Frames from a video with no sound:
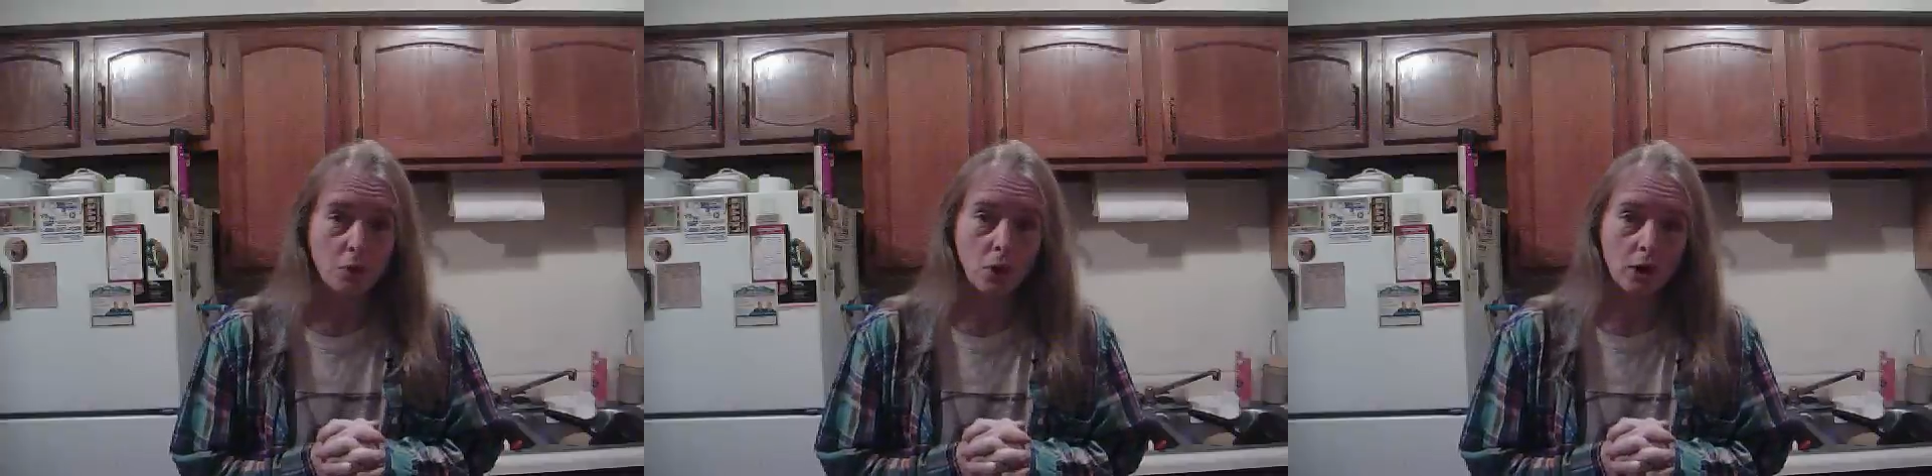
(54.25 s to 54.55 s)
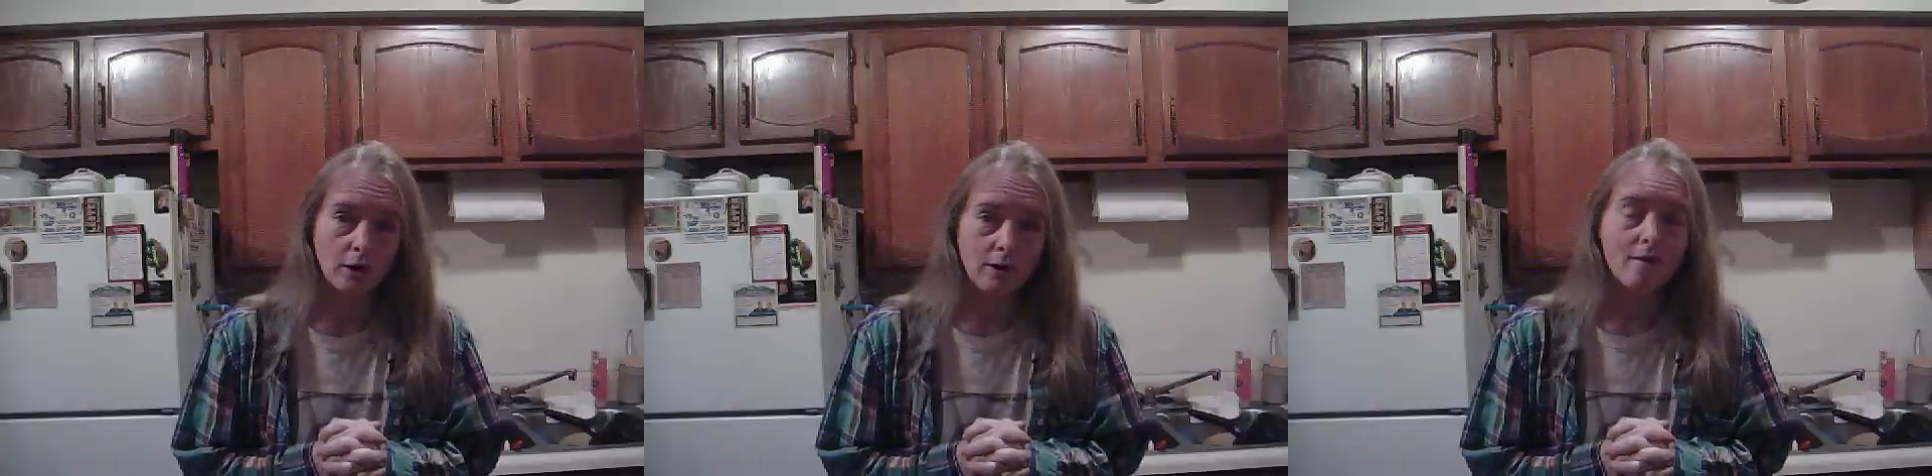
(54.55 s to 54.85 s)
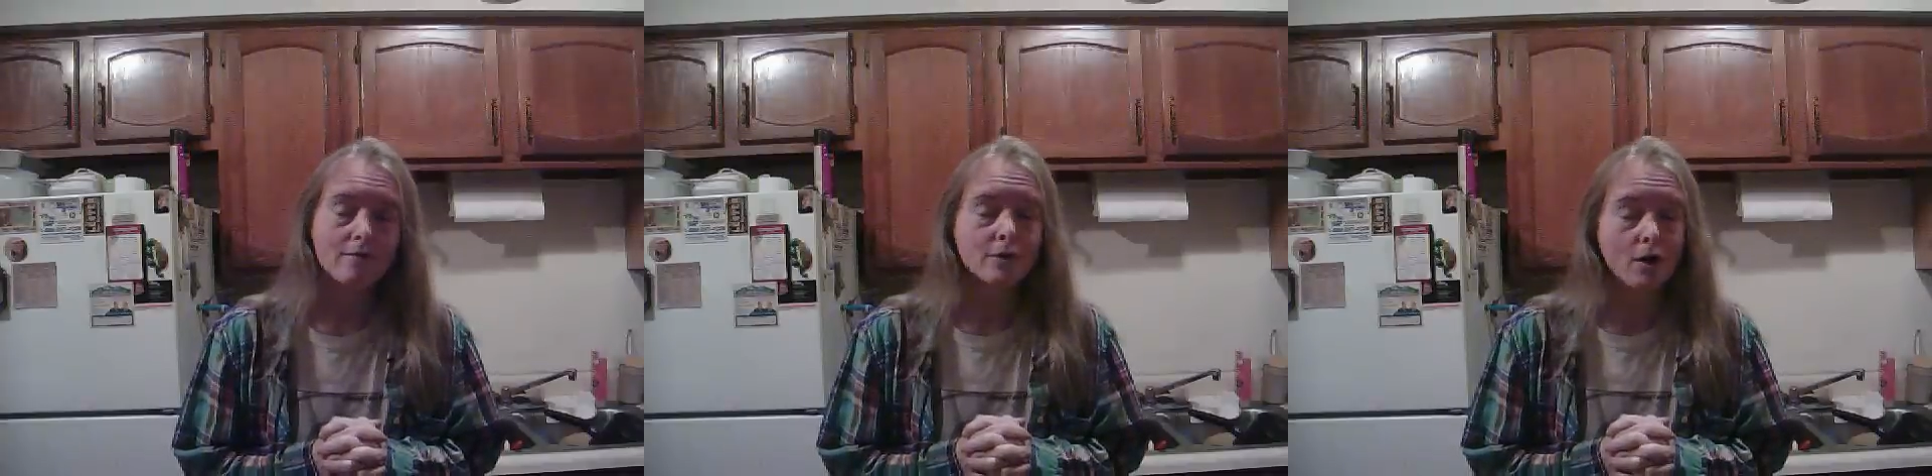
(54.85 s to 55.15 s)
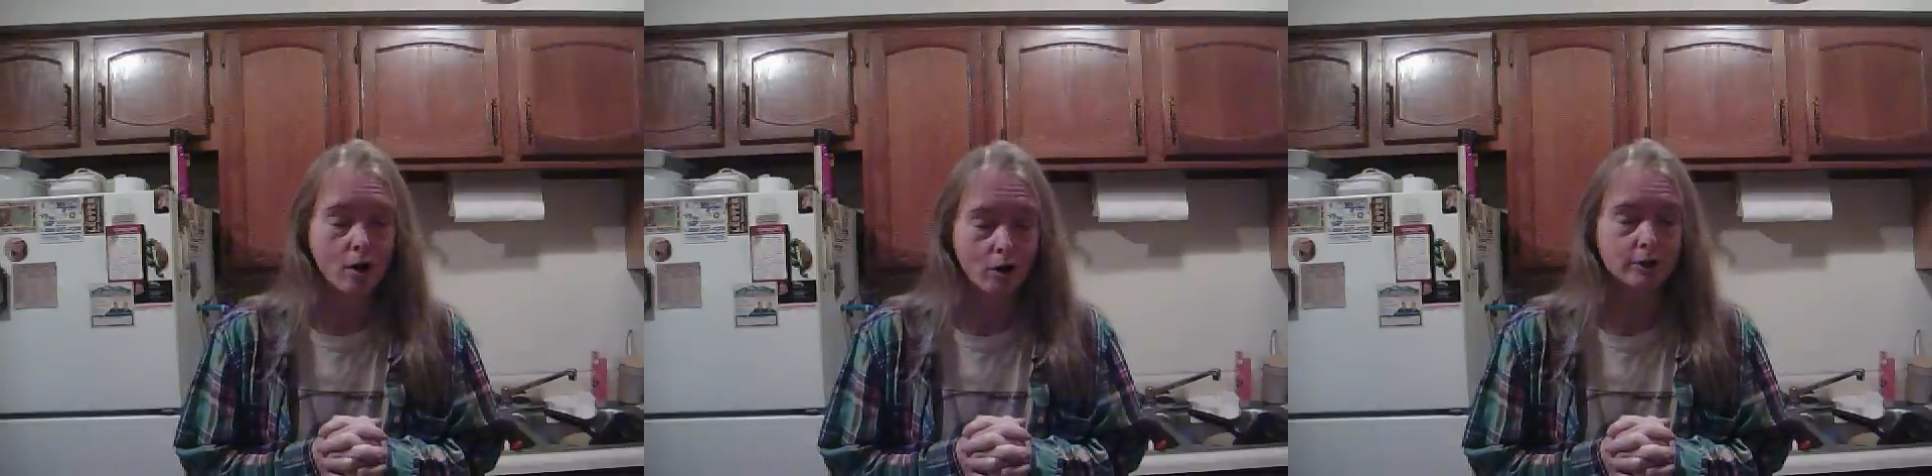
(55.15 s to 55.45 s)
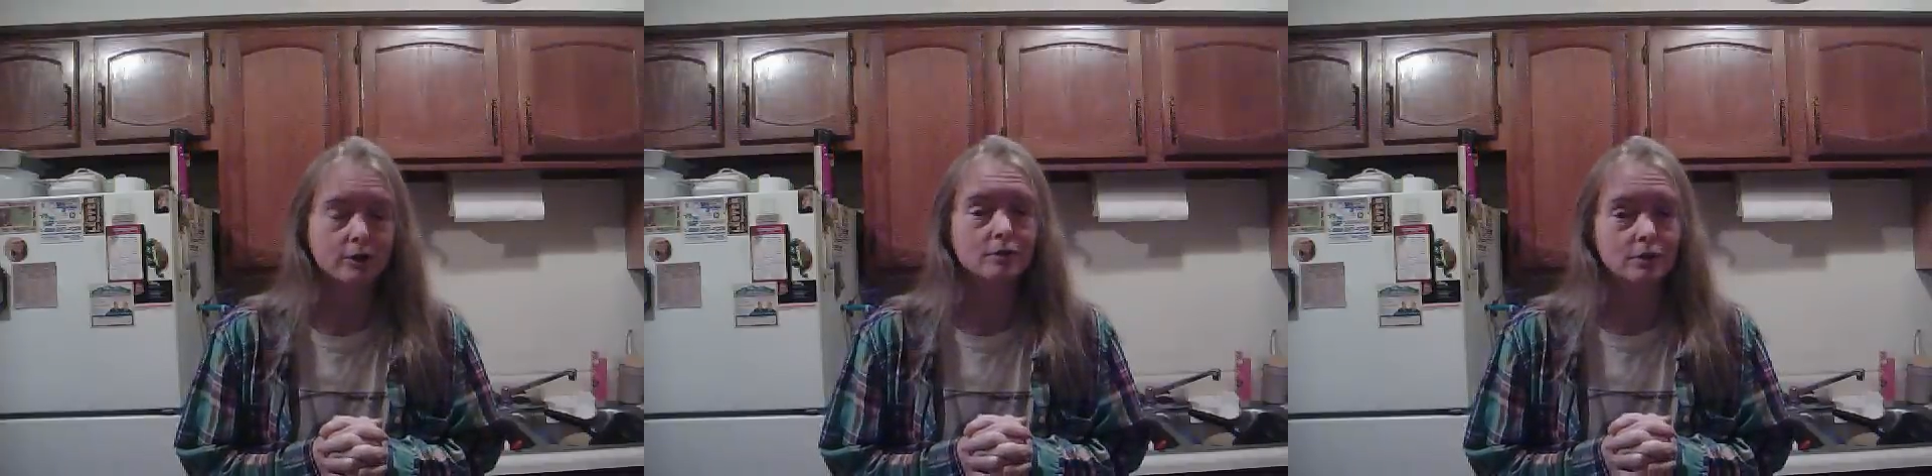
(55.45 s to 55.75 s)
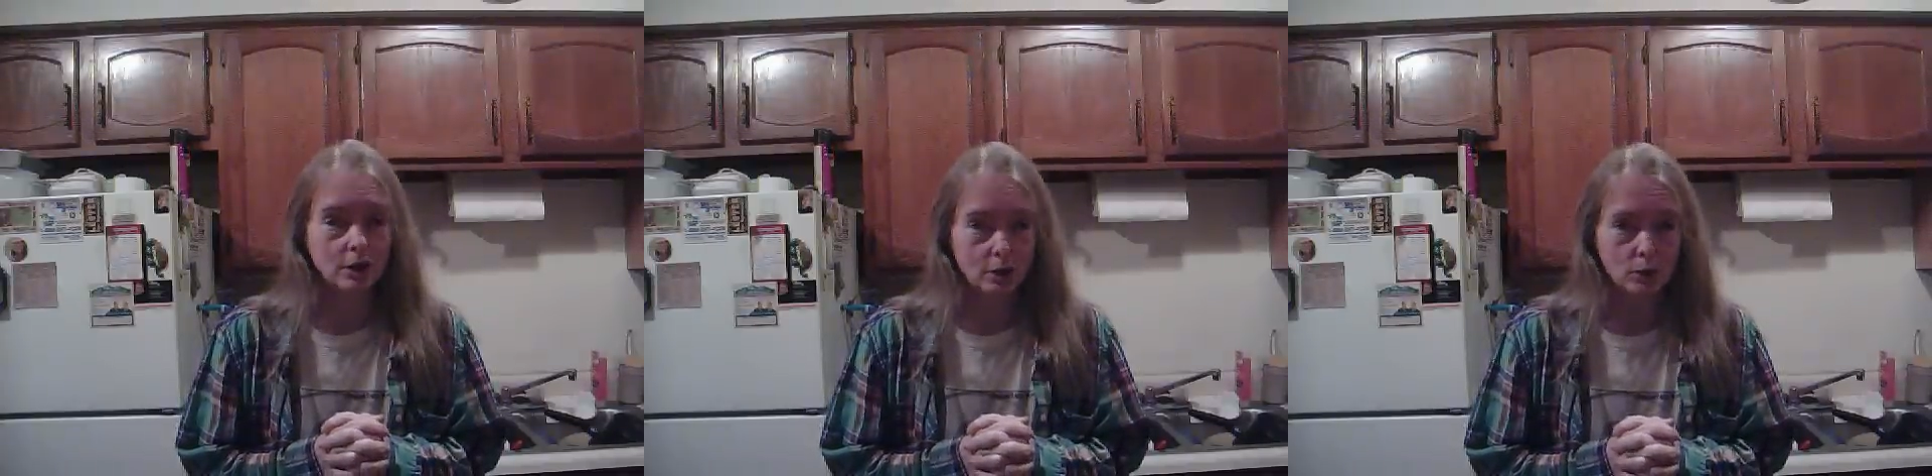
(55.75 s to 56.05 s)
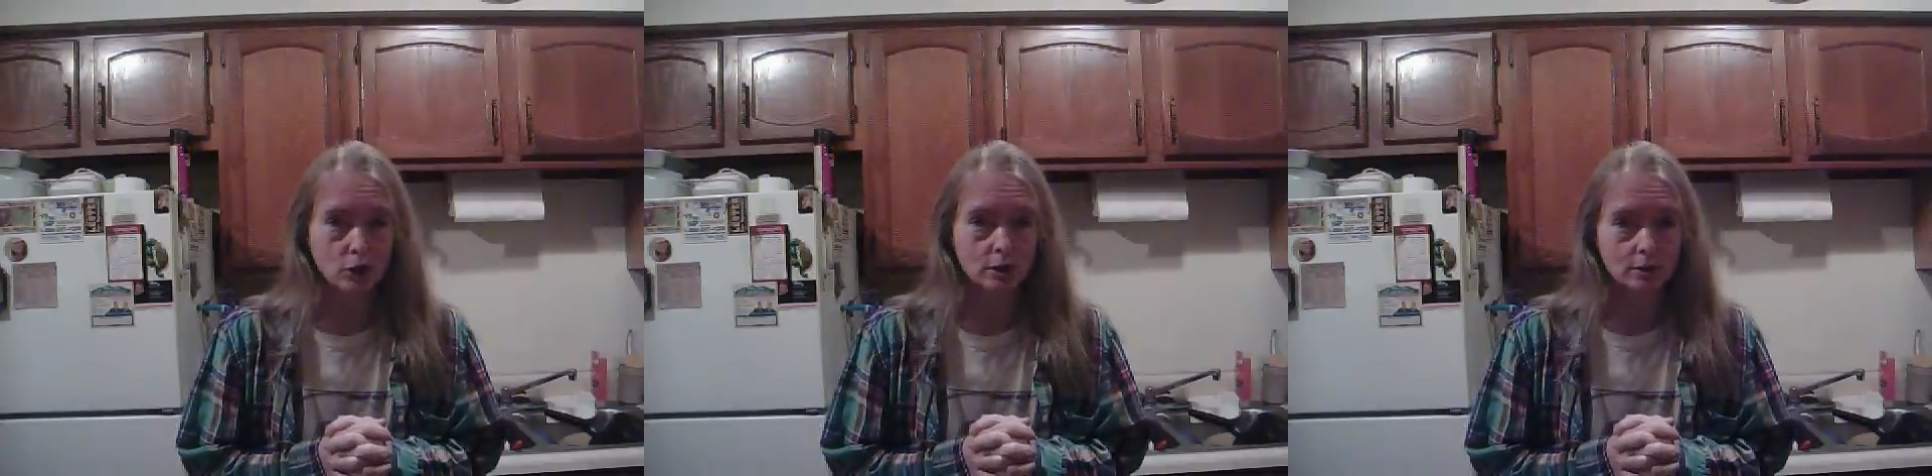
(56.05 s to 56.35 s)
for the heart of the
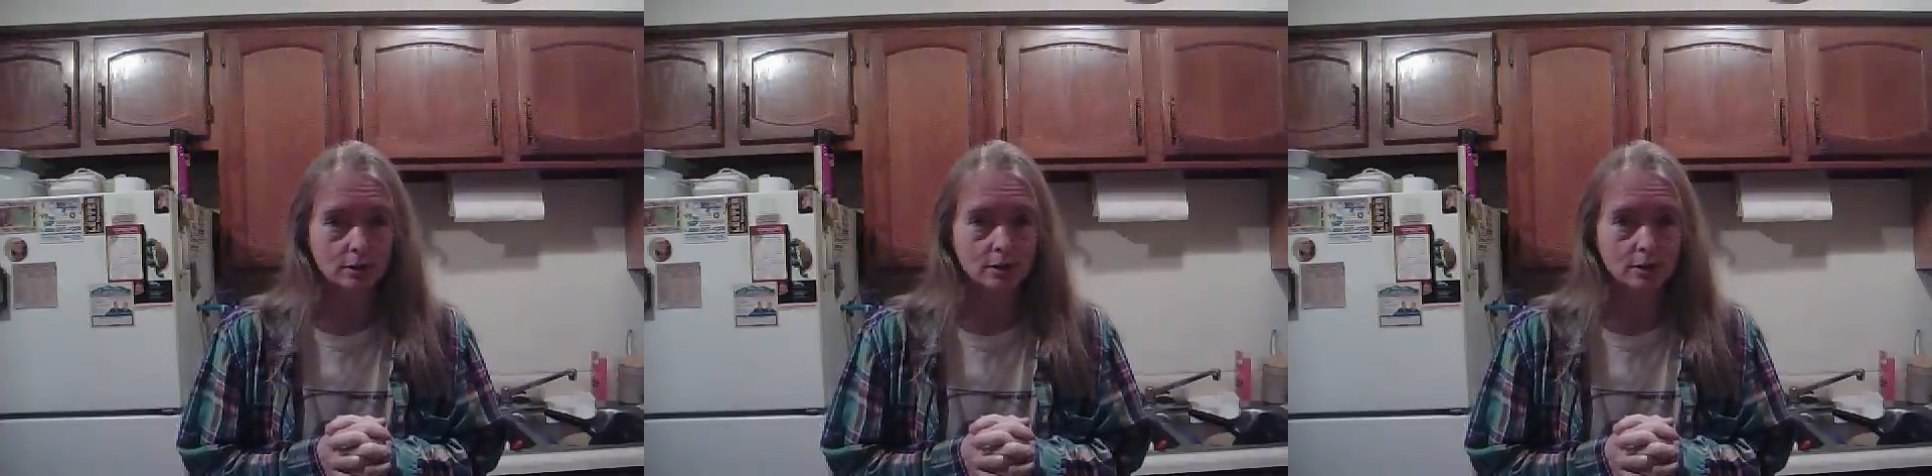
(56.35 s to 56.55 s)
ocean.